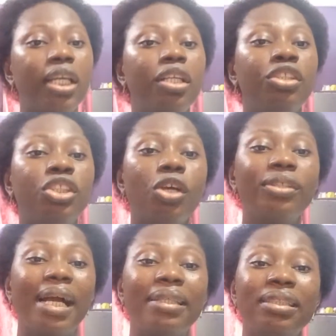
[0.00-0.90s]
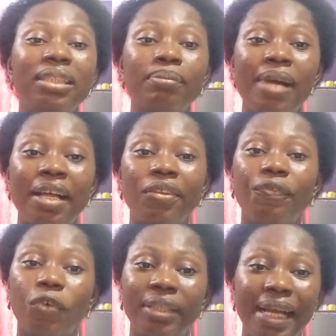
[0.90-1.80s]
It shows that the demand
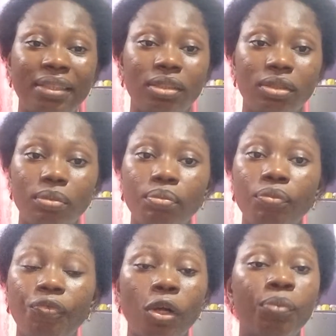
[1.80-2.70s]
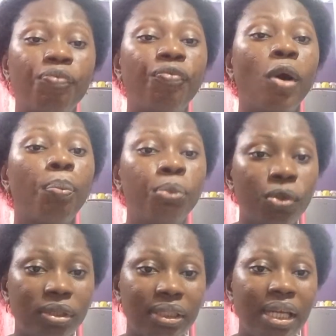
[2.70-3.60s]
for that for
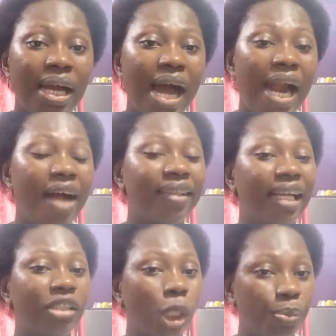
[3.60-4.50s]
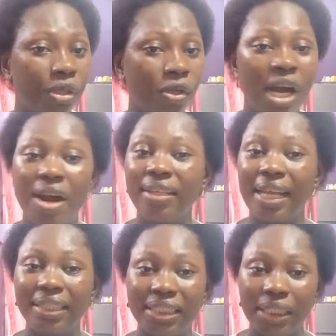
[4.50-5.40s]
books around that topic or around
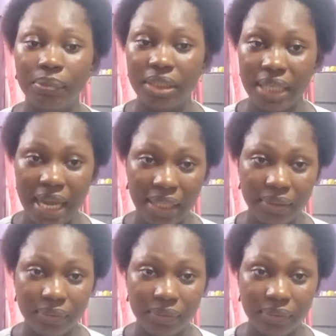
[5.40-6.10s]
that theme is high.